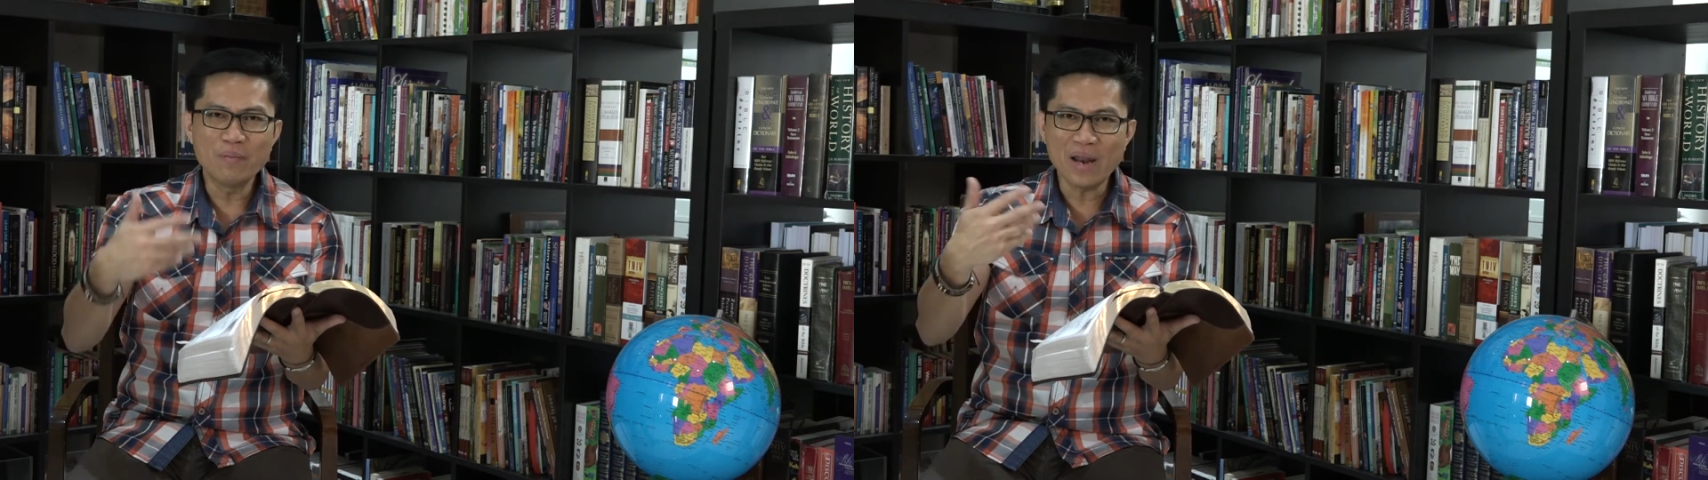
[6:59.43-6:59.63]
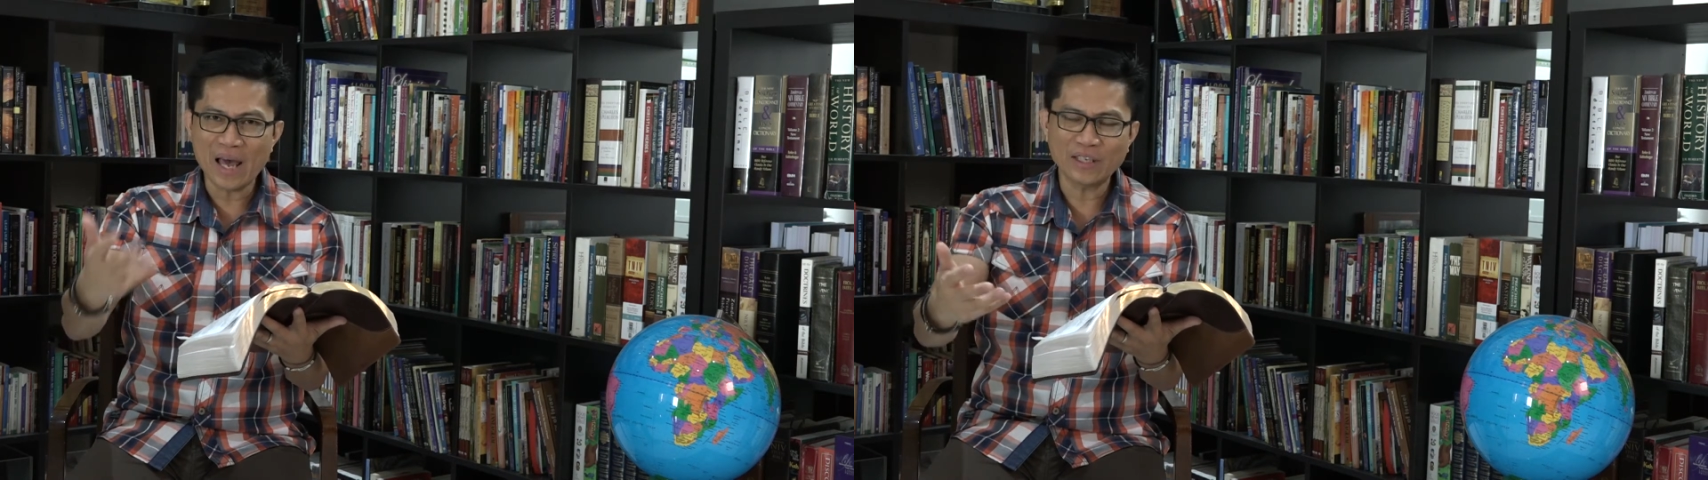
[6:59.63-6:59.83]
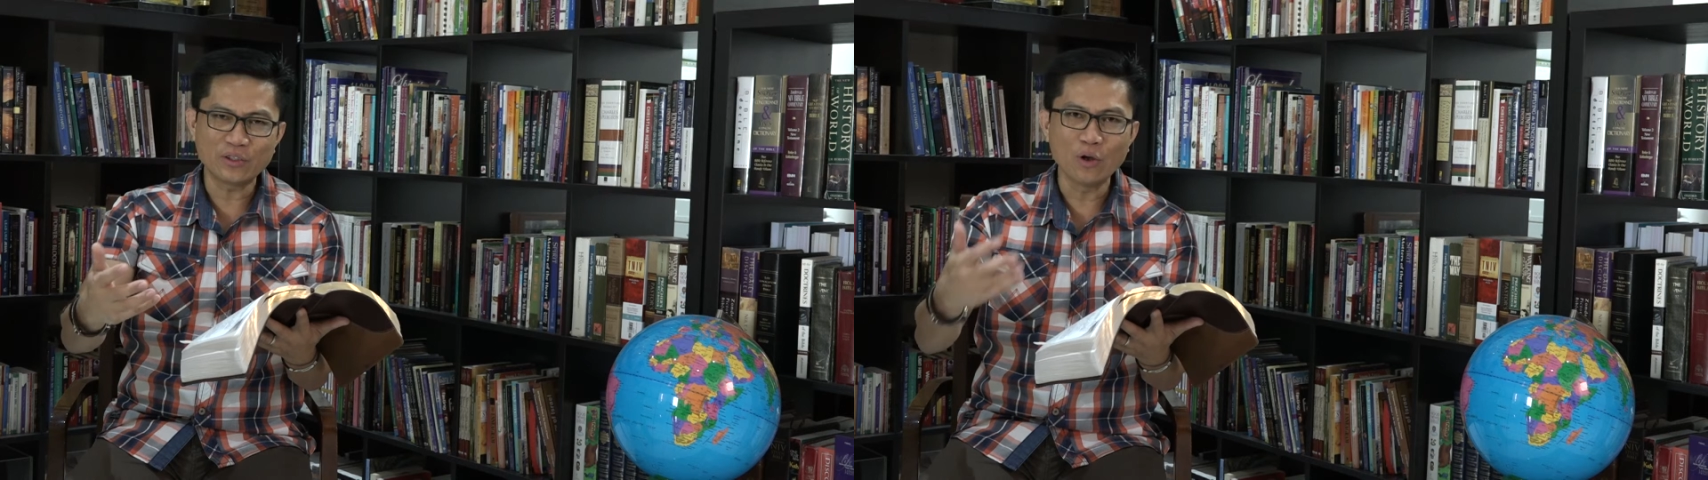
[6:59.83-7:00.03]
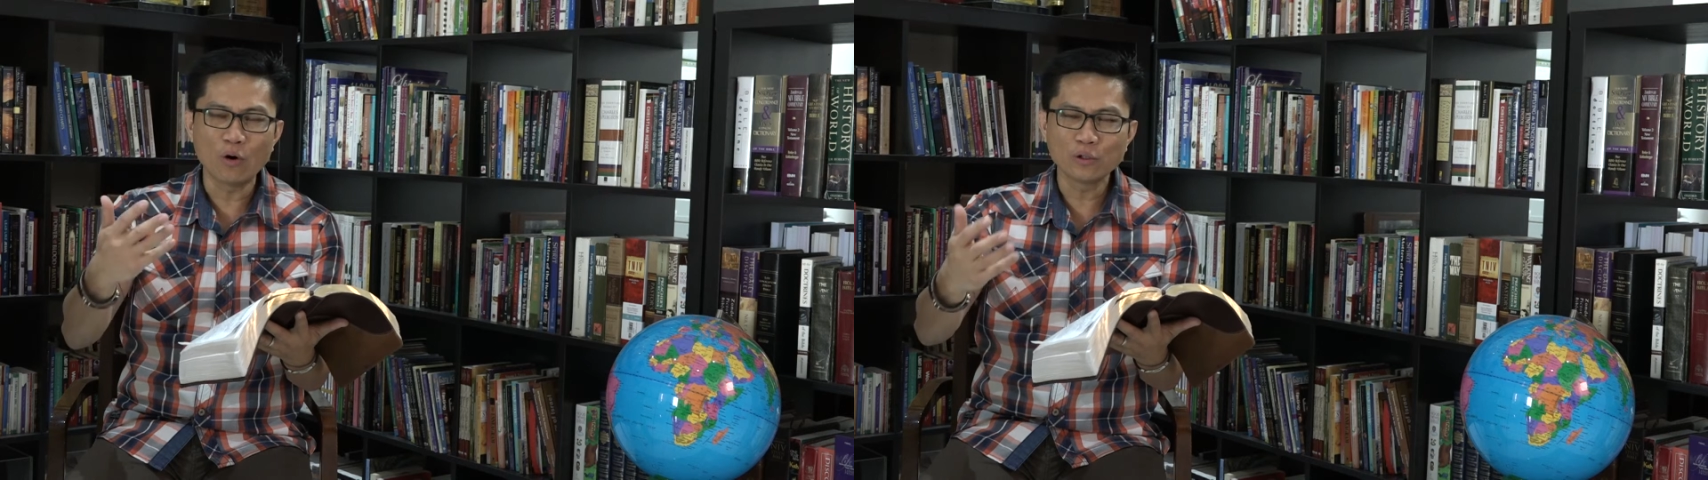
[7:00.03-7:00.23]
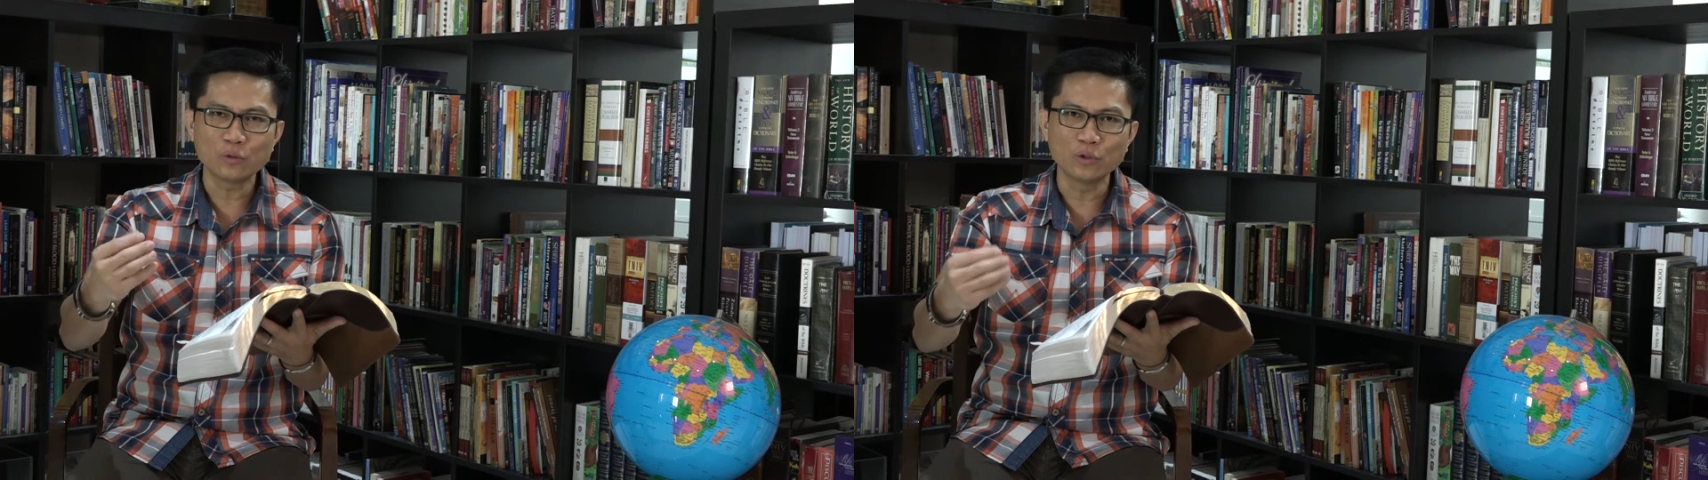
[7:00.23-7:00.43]
bless
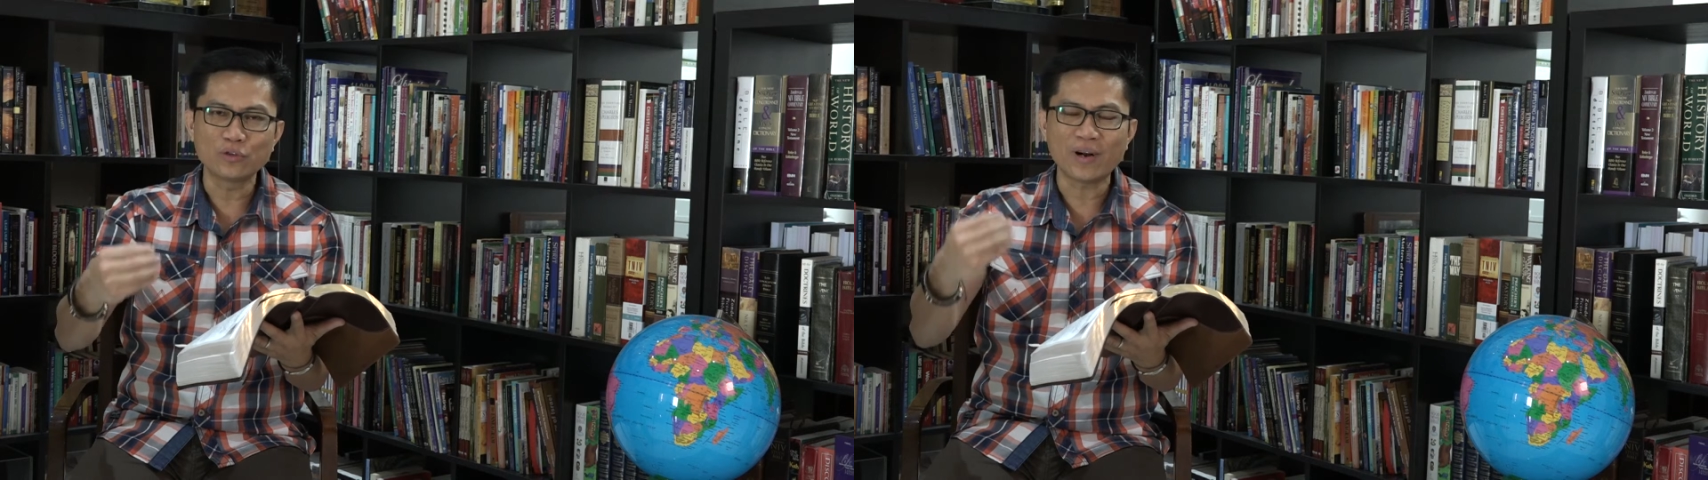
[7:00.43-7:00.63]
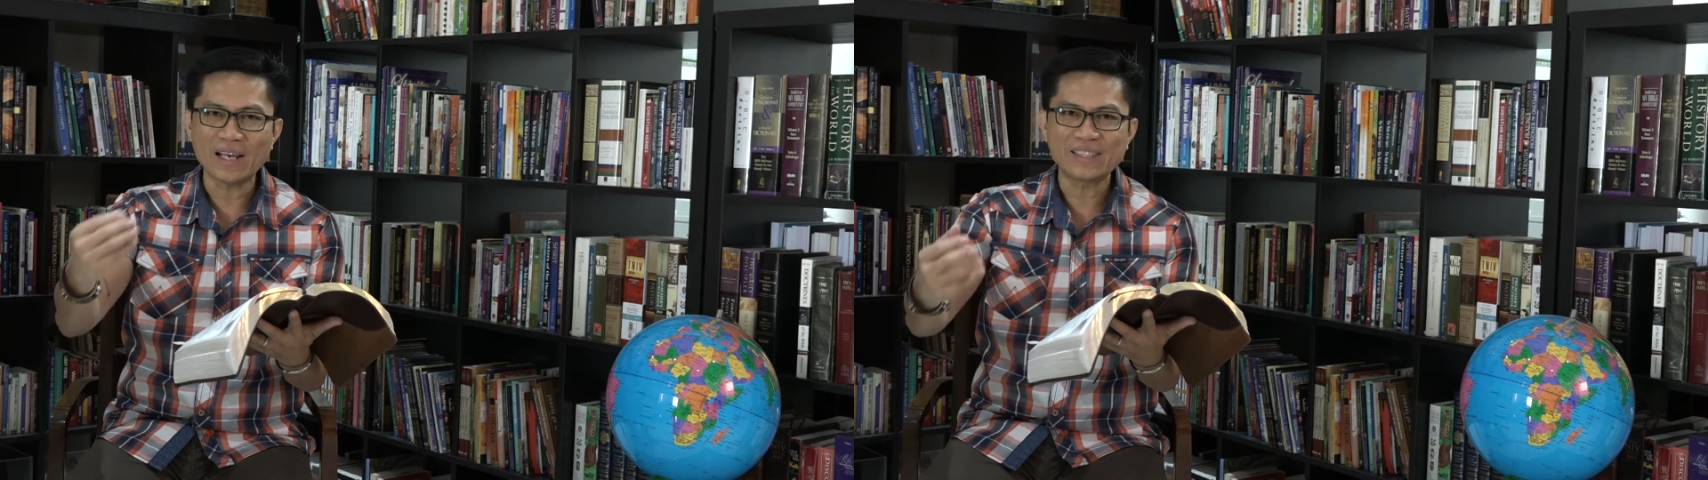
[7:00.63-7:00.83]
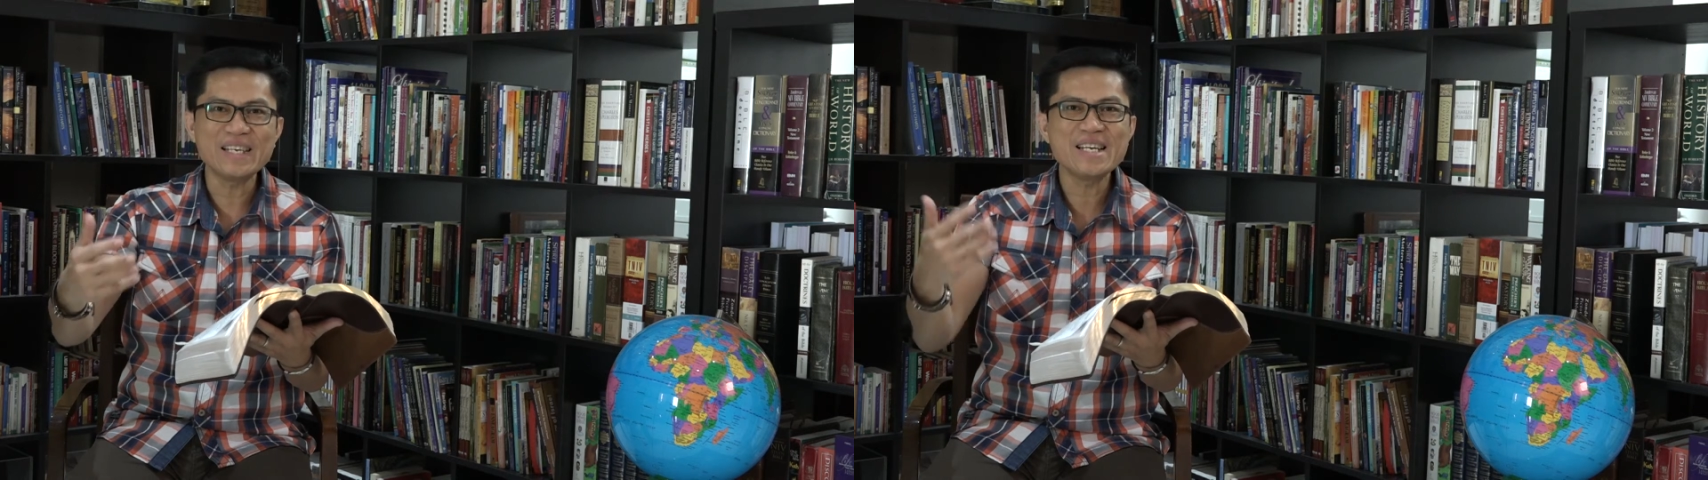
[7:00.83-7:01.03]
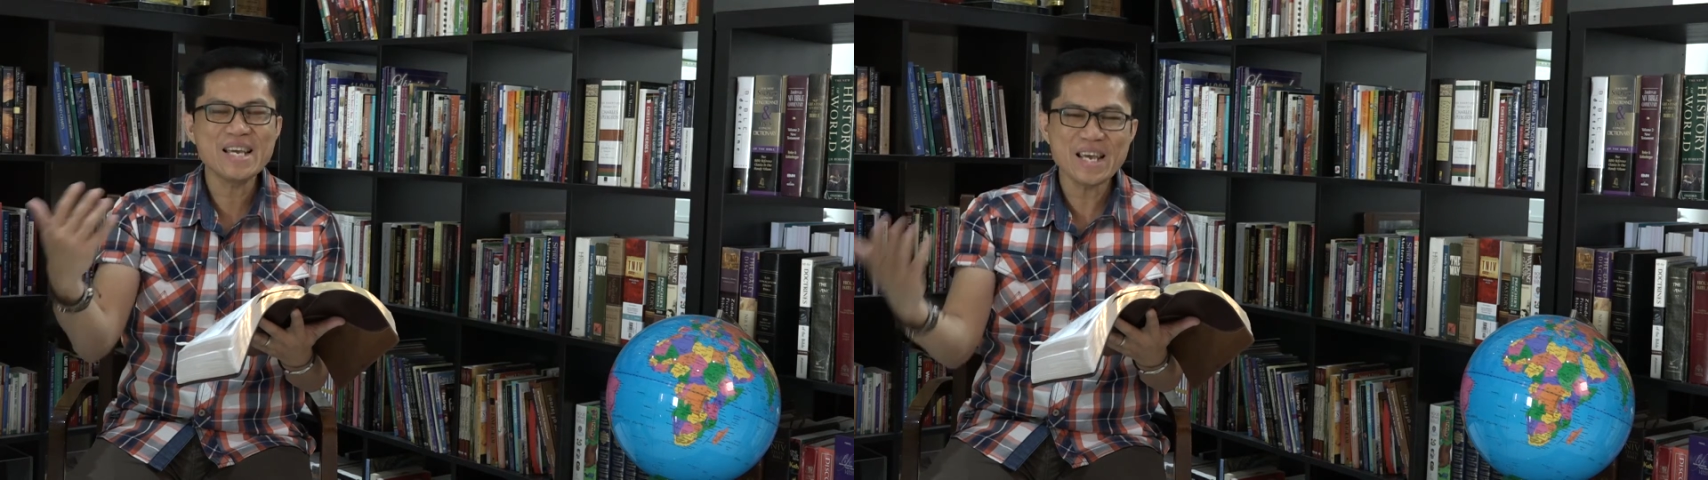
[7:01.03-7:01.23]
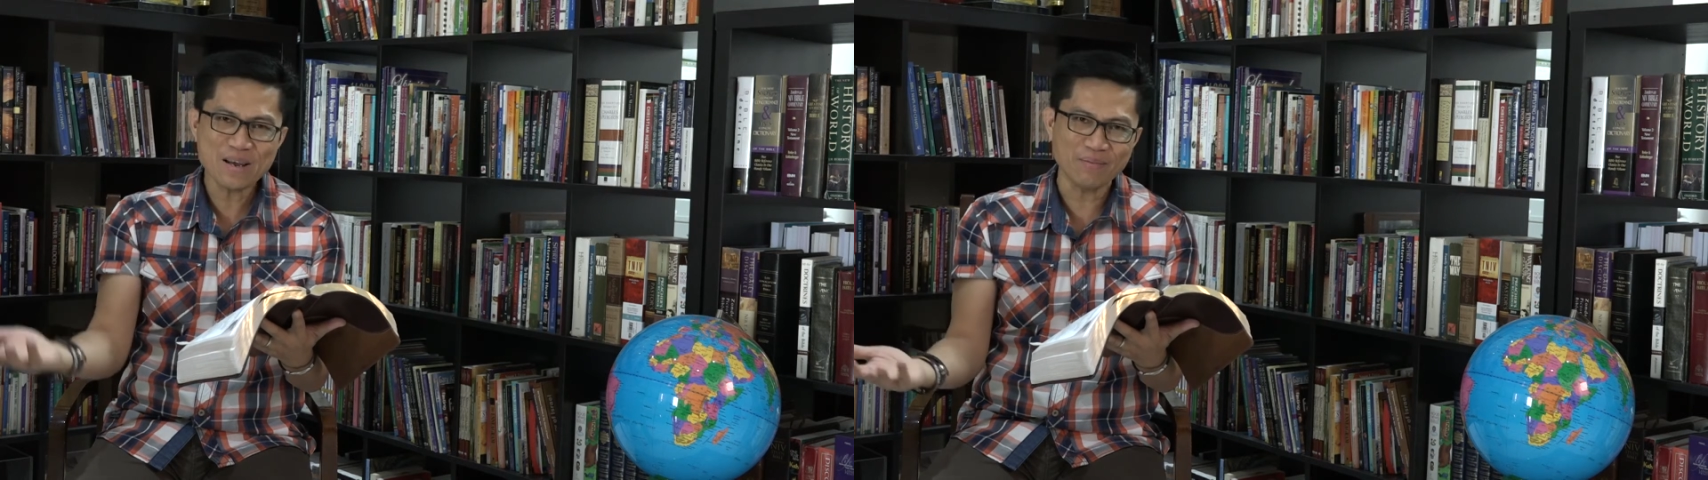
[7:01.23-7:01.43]
those who trust in
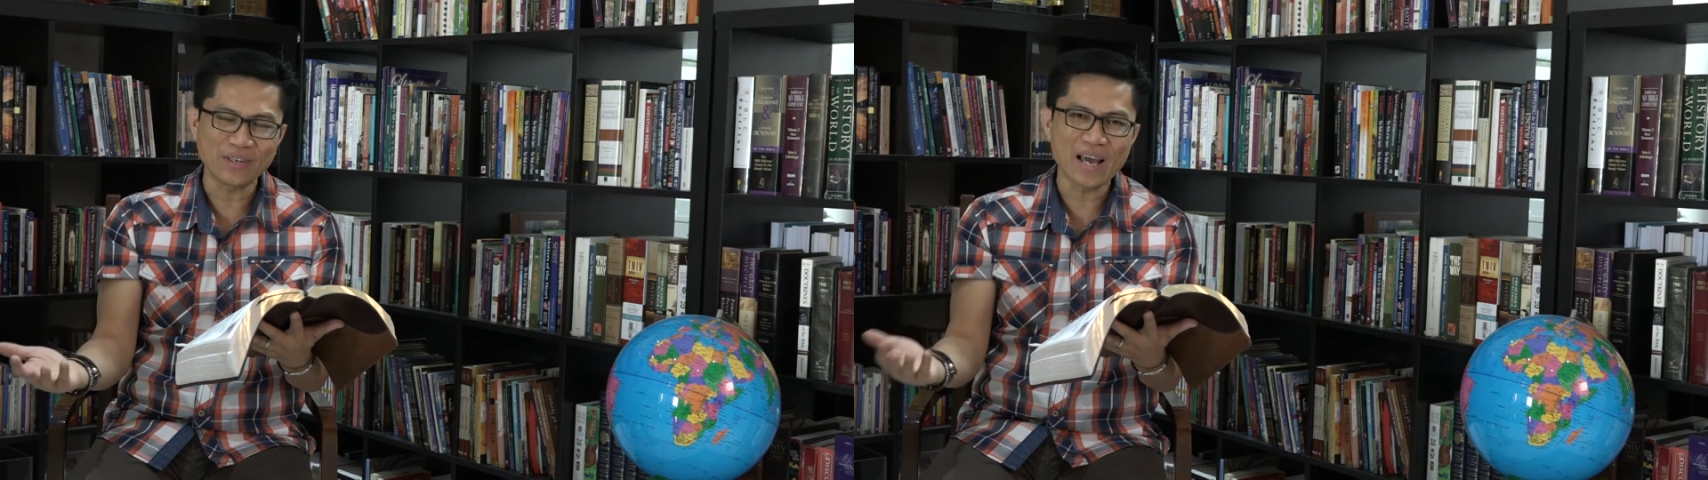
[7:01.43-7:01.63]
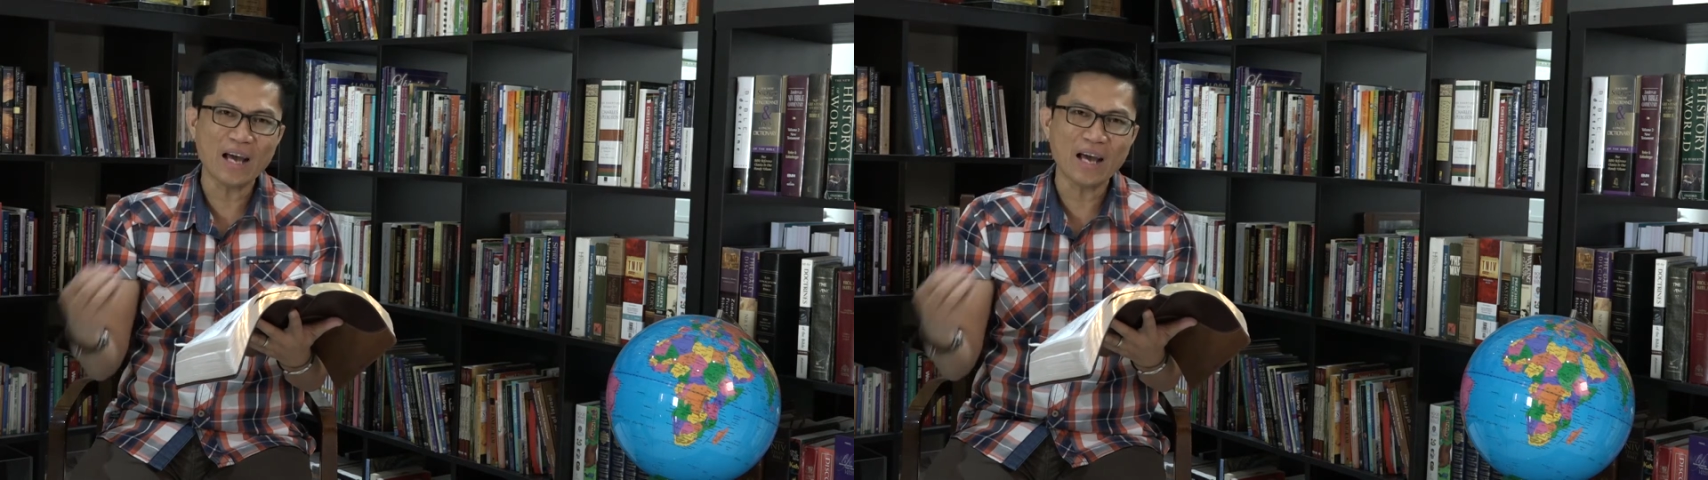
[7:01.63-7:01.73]
Him.